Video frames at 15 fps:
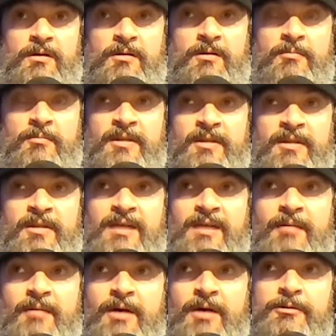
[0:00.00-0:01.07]
by the time
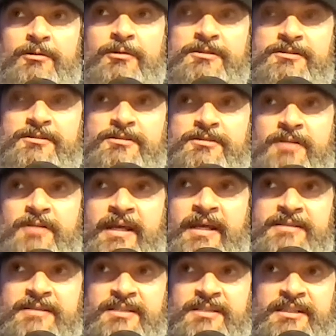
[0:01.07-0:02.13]
I was
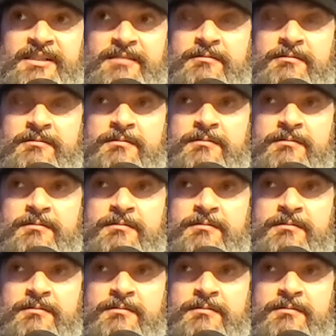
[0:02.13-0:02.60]
18,